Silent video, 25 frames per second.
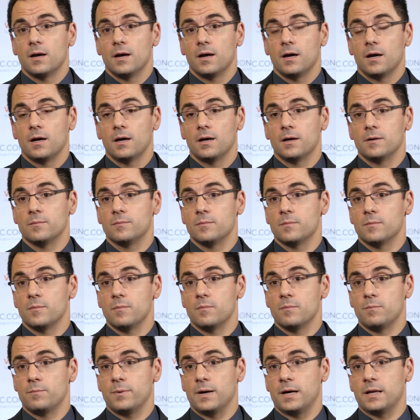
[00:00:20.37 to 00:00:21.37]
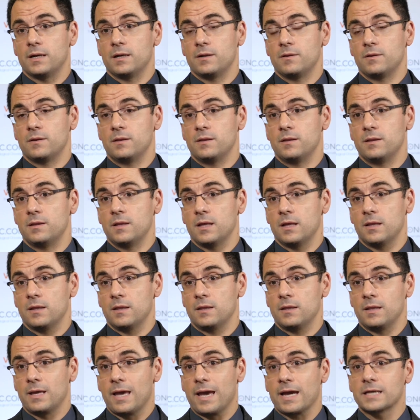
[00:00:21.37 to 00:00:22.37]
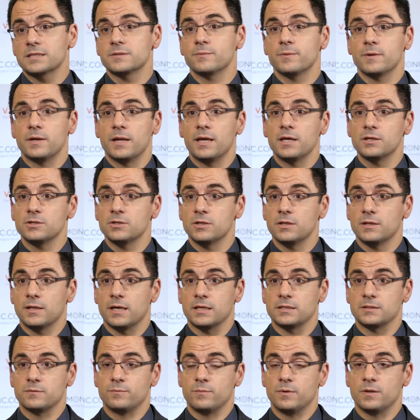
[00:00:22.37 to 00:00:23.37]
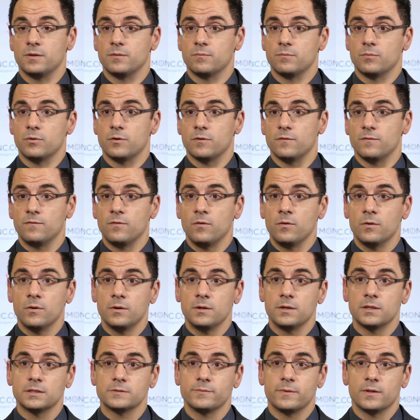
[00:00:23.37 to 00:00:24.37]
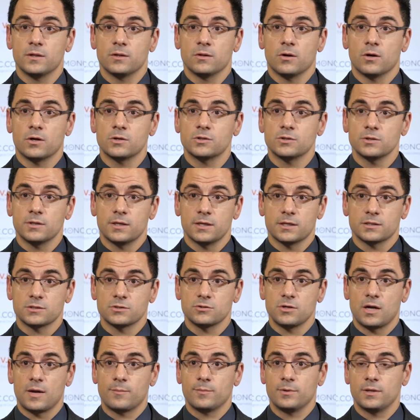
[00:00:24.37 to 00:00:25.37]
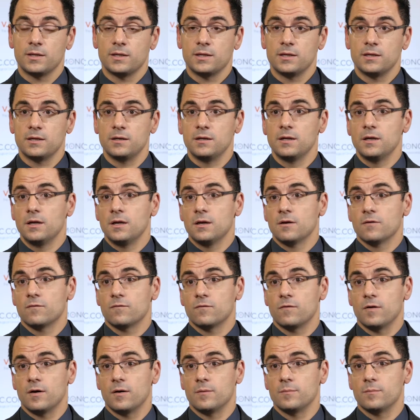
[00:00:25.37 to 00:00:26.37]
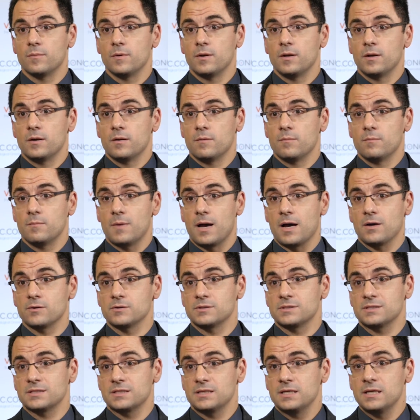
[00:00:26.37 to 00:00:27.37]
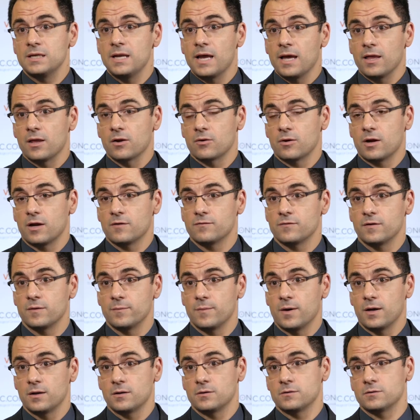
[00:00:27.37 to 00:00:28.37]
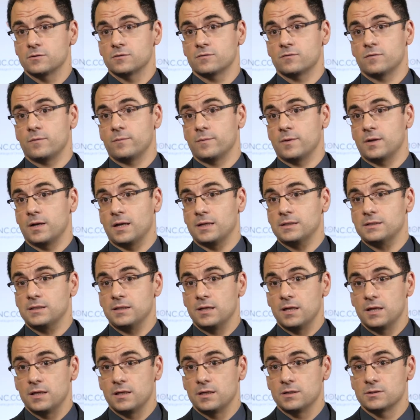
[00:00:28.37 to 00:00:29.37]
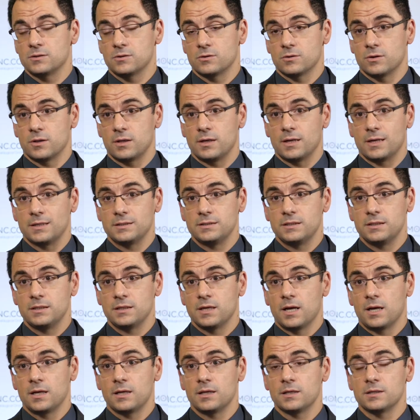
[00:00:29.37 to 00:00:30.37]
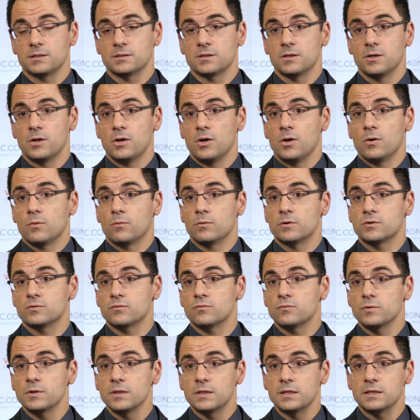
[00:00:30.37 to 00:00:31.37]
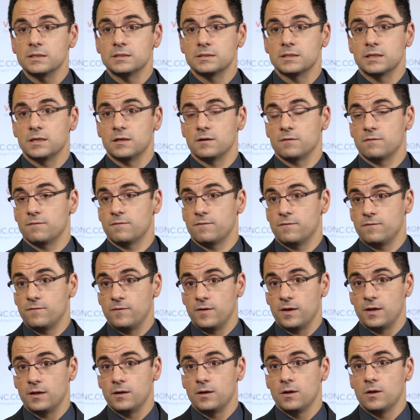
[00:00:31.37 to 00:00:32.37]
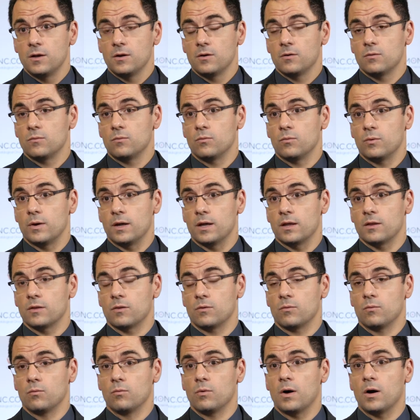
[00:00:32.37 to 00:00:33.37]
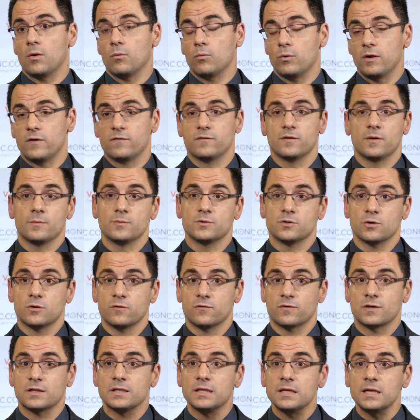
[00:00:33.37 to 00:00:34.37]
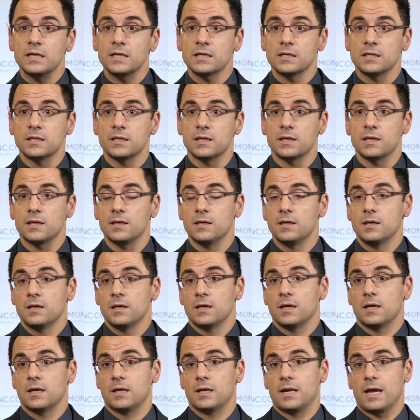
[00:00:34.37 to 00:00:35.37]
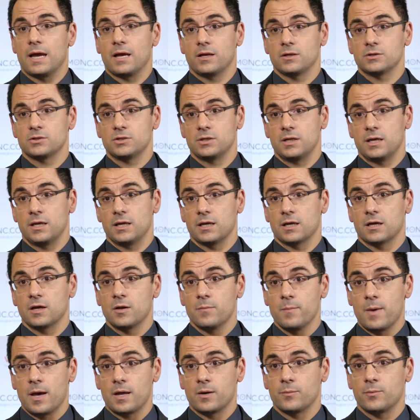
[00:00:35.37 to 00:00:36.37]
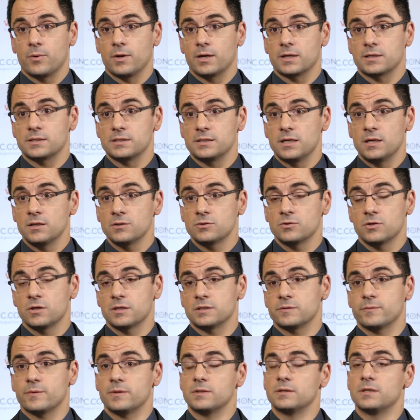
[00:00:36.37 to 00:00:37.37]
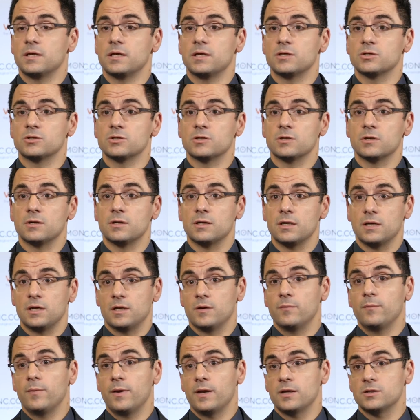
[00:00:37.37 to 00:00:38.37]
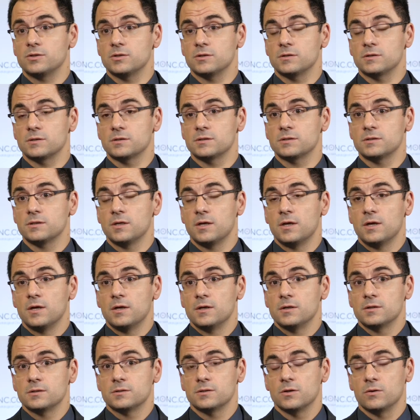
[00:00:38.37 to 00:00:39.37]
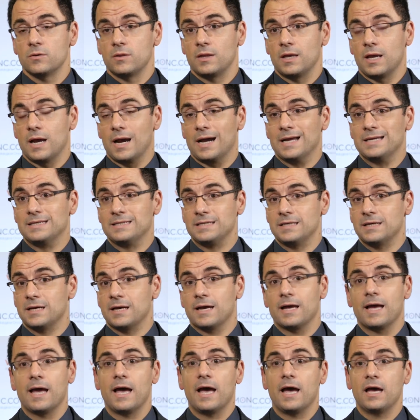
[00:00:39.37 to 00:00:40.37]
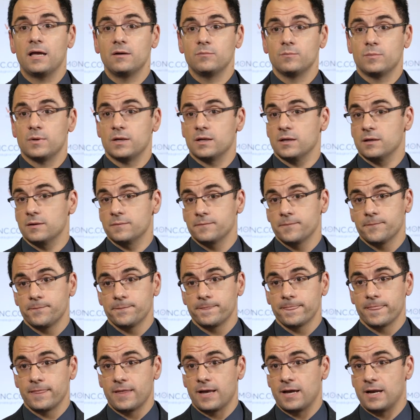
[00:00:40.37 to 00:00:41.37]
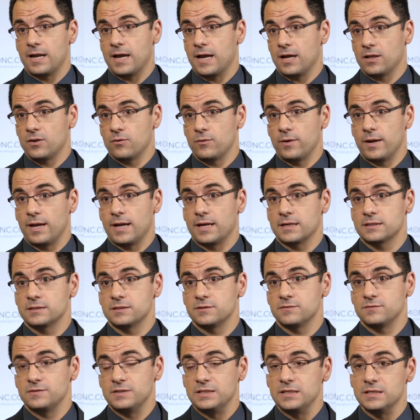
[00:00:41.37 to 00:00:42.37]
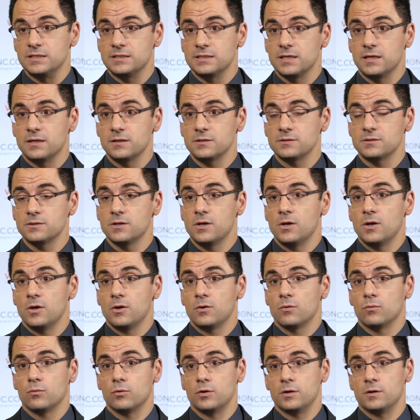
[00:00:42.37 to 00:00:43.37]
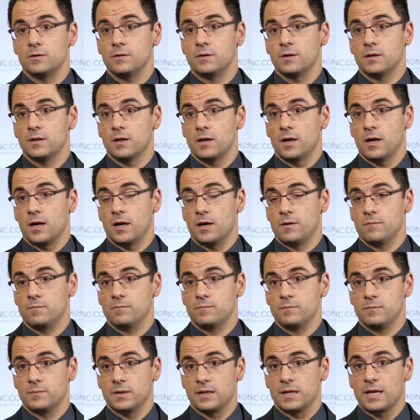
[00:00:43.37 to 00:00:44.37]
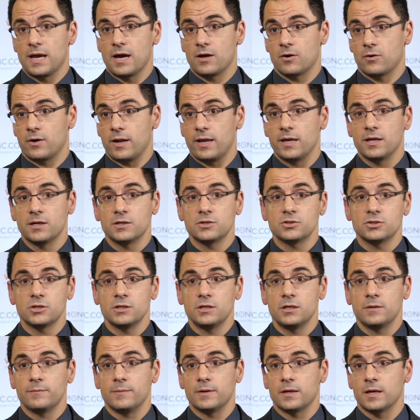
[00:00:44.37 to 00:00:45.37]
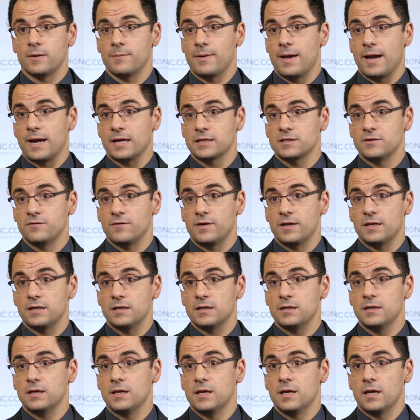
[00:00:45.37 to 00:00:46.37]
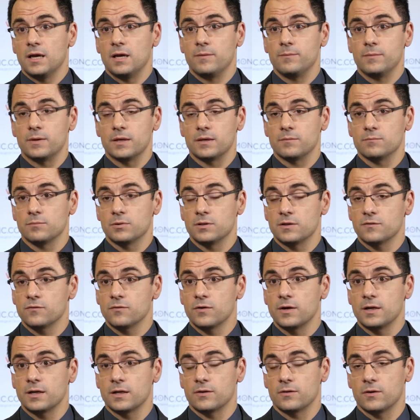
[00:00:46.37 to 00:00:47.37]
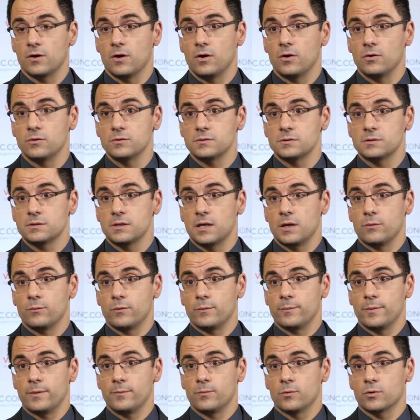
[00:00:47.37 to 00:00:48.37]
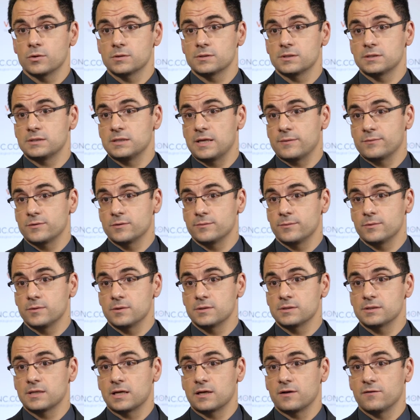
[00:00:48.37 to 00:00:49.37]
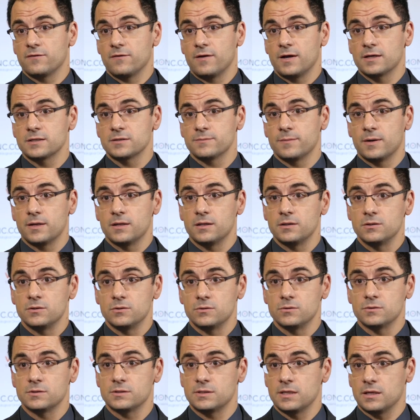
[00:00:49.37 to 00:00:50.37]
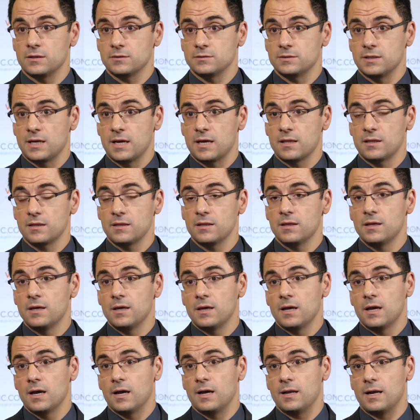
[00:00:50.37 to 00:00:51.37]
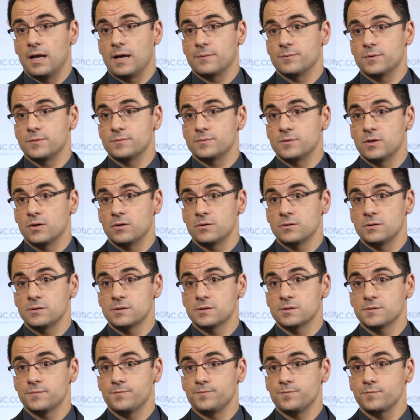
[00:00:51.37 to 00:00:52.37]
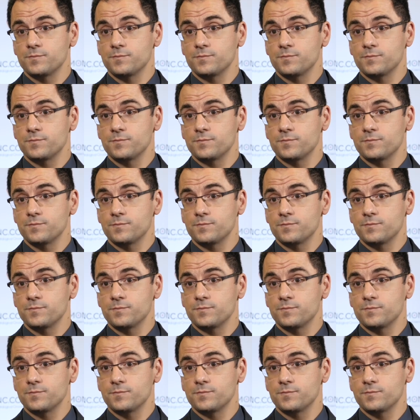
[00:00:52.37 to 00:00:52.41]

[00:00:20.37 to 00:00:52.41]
But the explanation that's been put forward has been largely extrapolated from mouse skin allografting models from the 1980s and early 1990s, which really didn't fit with what we've observed clinically in allogeneic hematopoietic cell transplantation in patients. So the idea had been that alloreactive T cells would encounter antigen and become activated and begin proliferating in the host and would be more susceptible to cyclophosphamide-induced cell death and apoptosis,